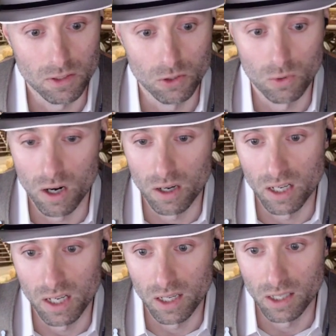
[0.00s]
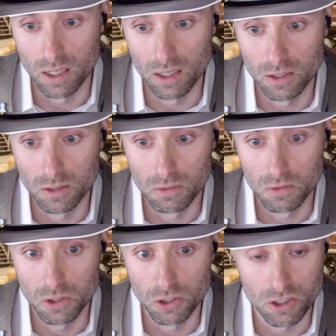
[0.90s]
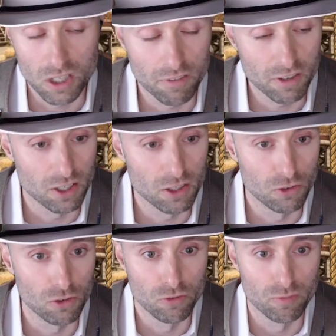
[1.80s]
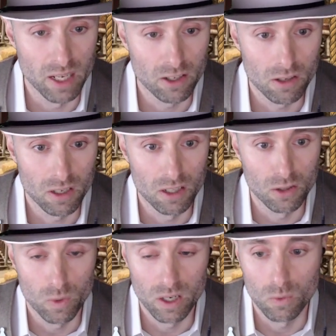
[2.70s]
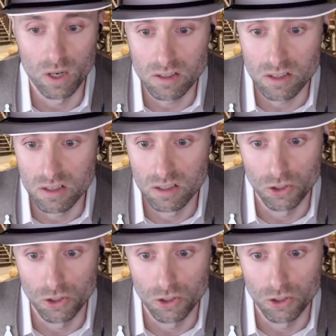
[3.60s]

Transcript: You are, you're tough here. You've been in the Weird West.